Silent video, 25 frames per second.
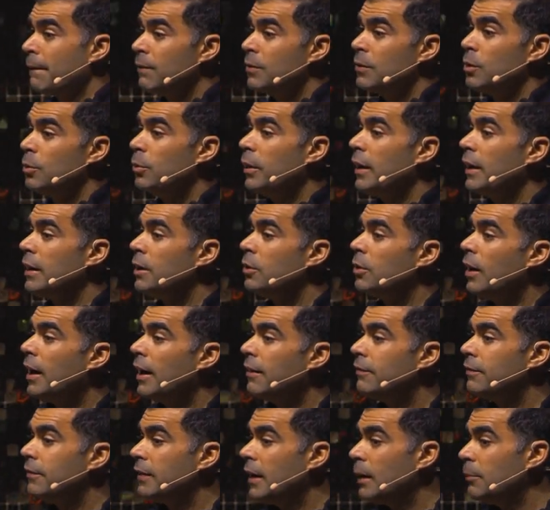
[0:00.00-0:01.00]
The way you
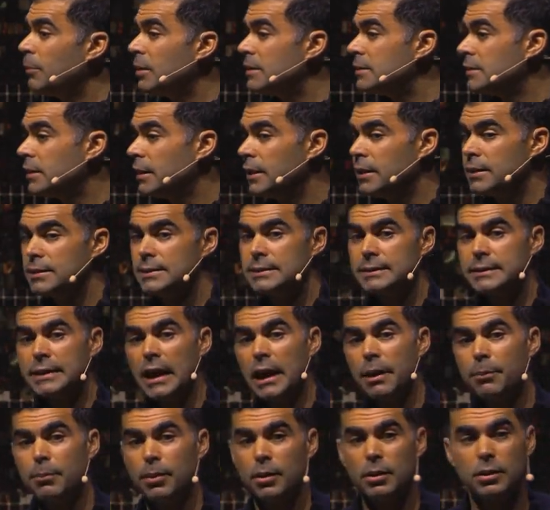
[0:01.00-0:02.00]
have images,
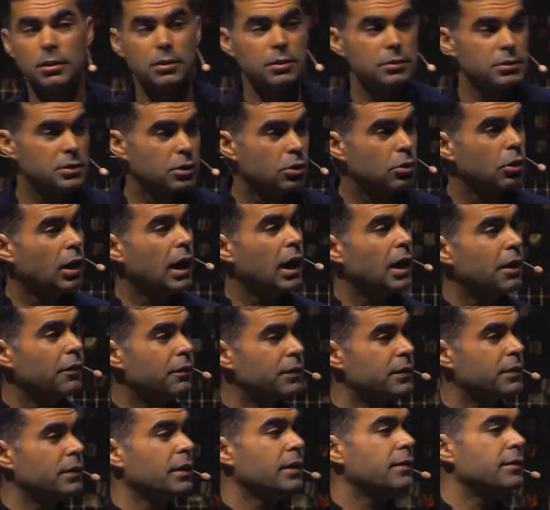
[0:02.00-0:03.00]
tables,
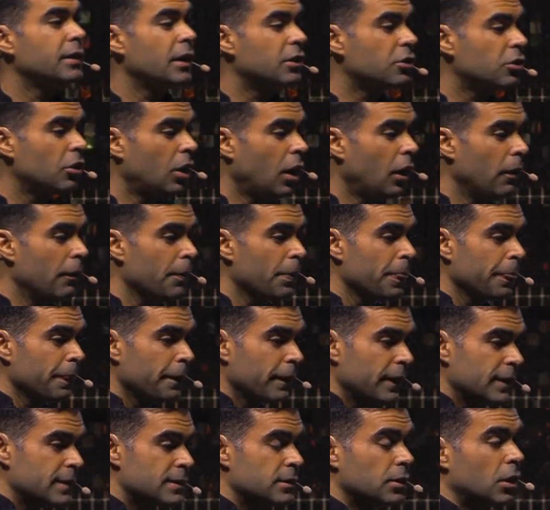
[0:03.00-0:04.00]
graphs, et cetera,
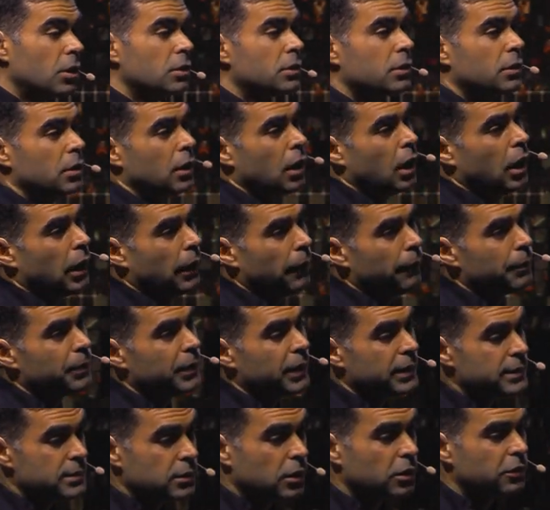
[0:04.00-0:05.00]
is not um,
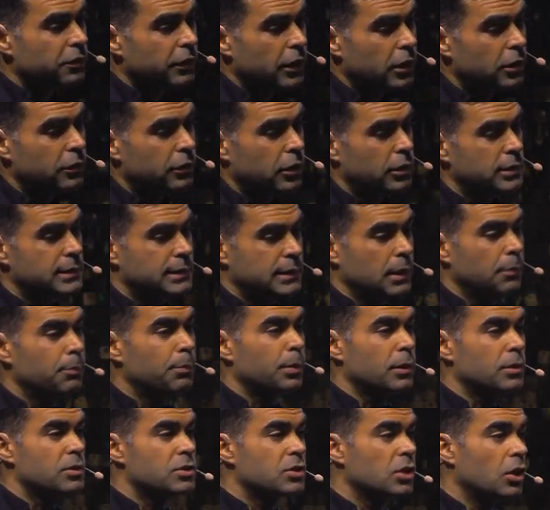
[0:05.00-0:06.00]
is not very very
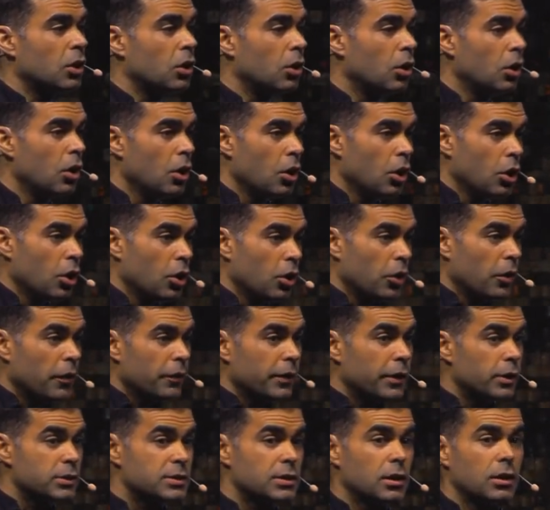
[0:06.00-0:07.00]
simple. So
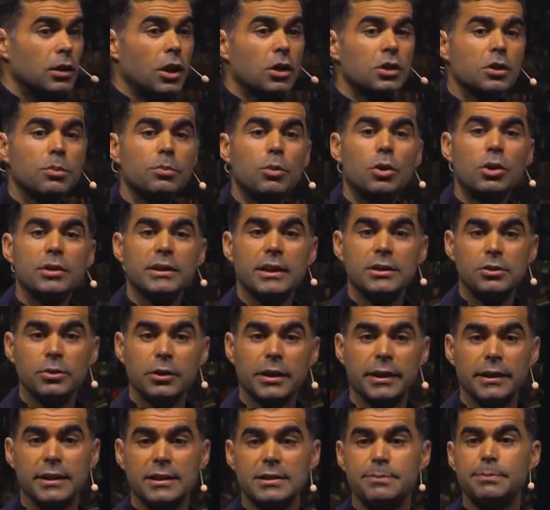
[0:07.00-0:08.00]
there's a lot more that you
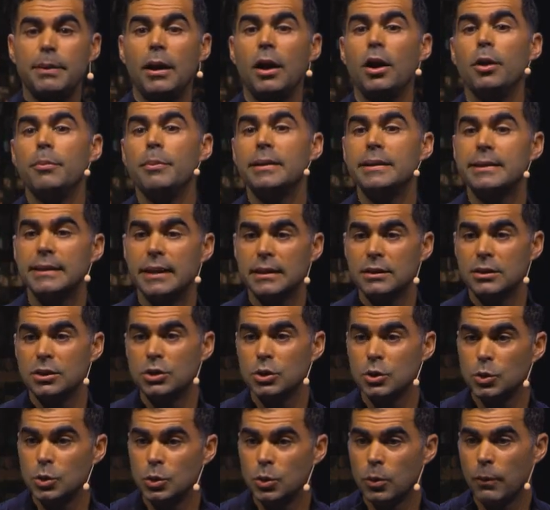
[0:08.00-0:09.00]
can experiment and
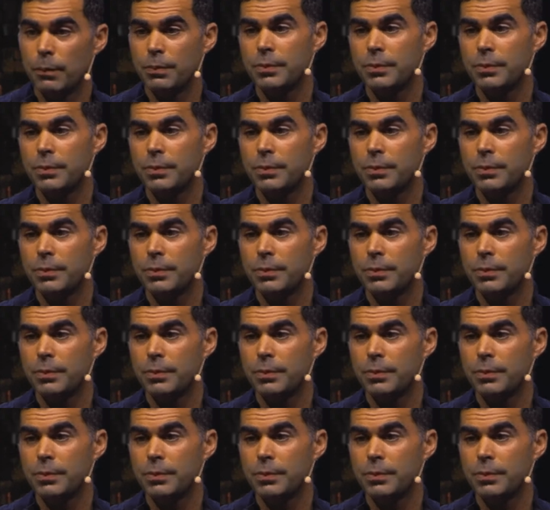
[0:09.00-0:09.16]
do